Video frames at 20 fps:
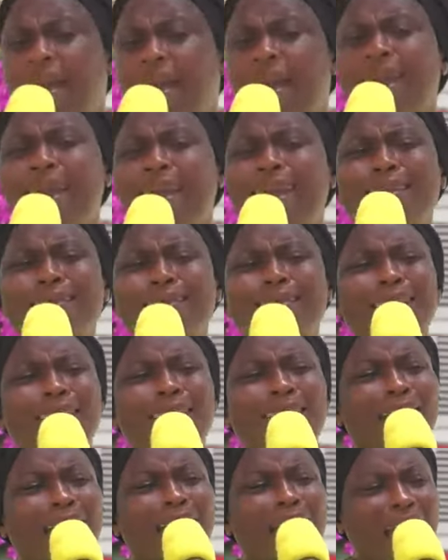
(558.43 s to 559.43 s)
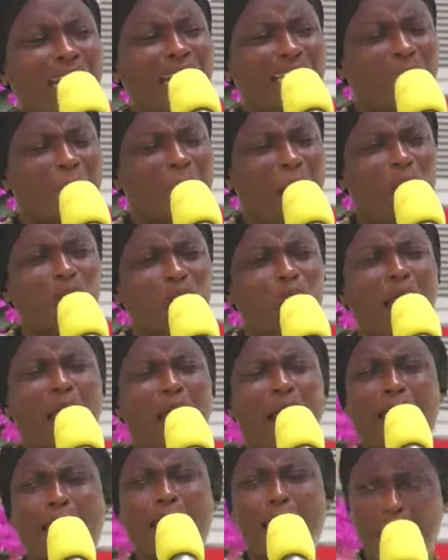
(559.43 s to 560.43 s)
In the night, my husband
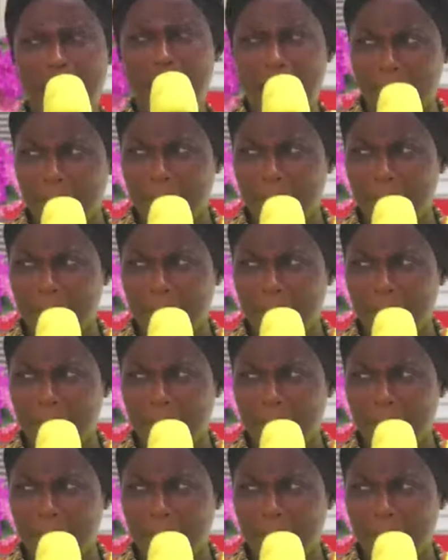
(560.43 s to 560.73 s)
came,